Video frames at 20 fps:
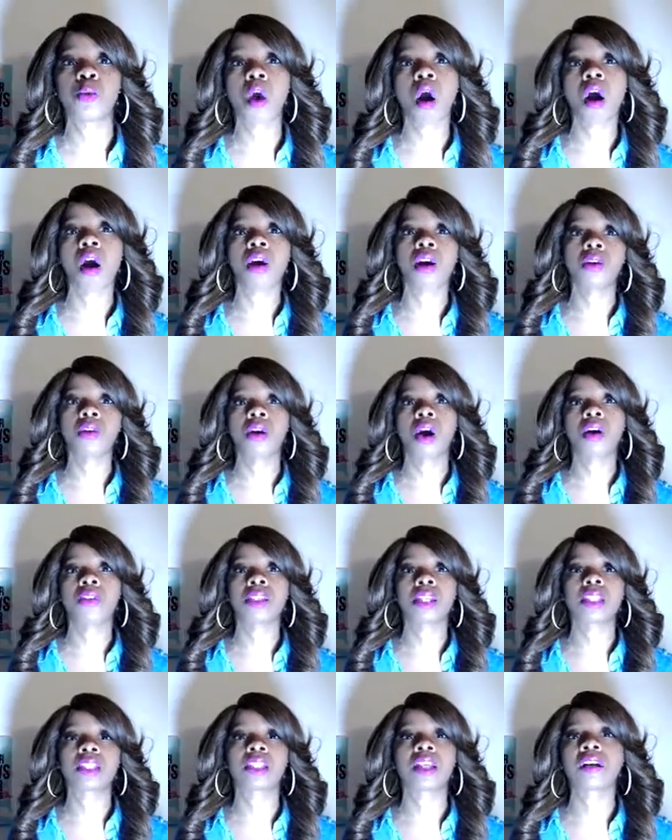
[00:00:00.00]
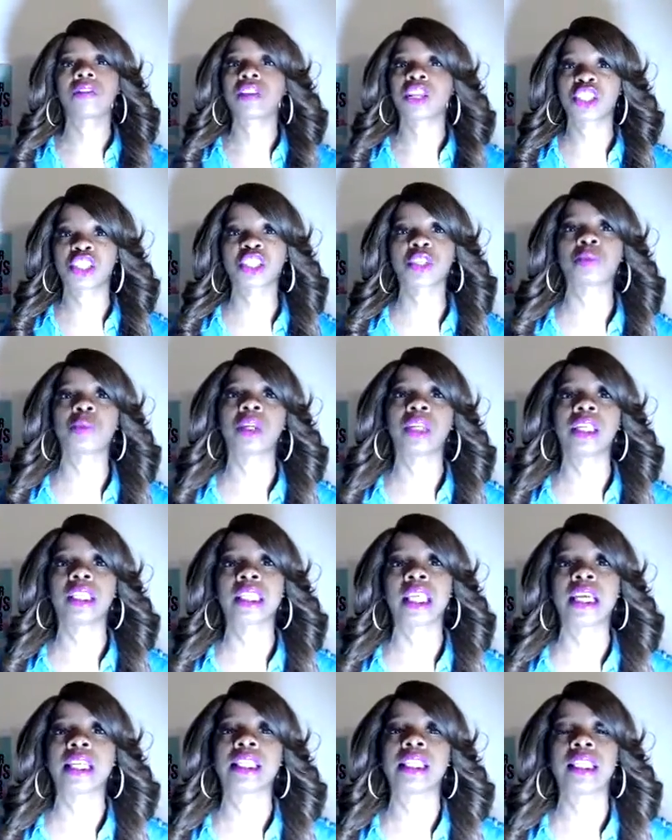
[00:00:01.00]
are and all this stuff, because she really
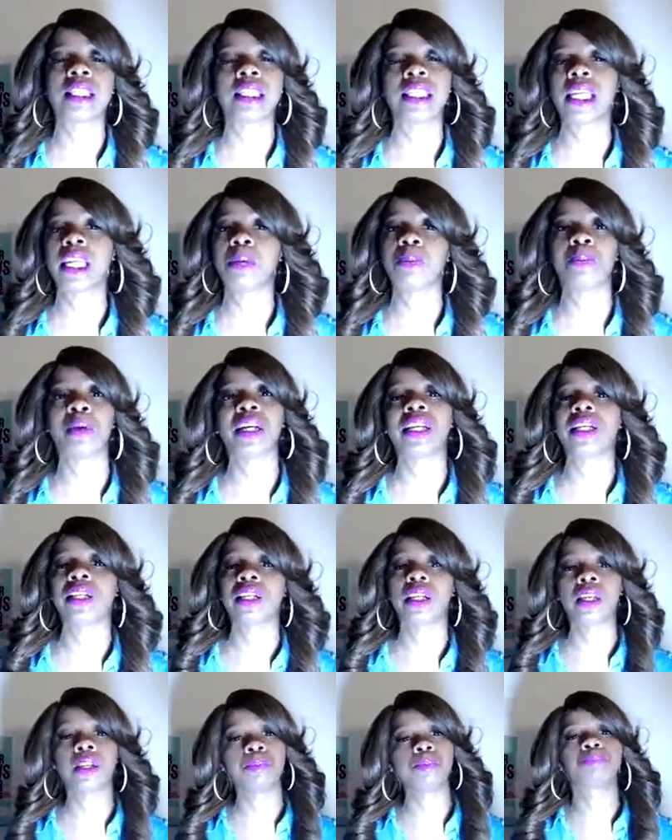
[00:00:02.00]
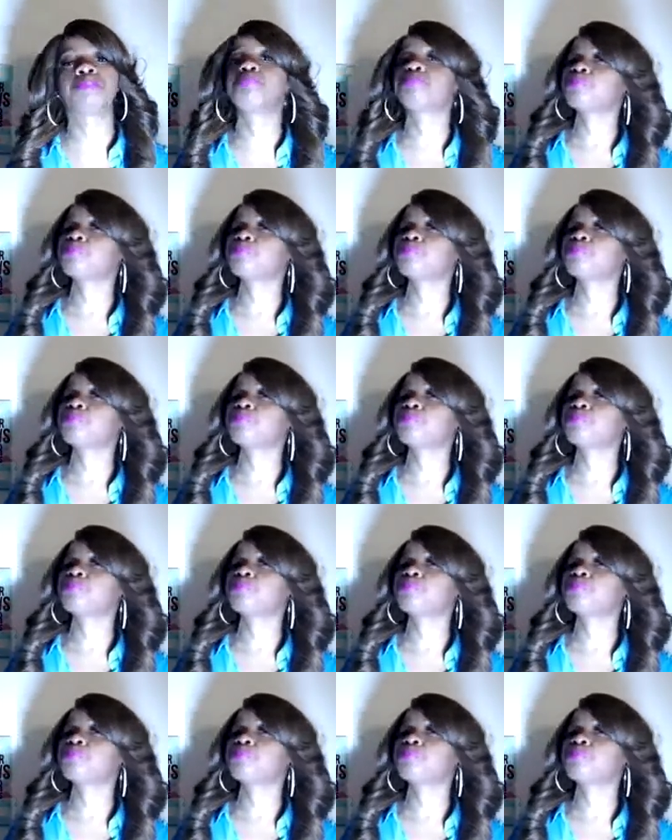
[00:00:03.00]
thinks he did it, but he didn't.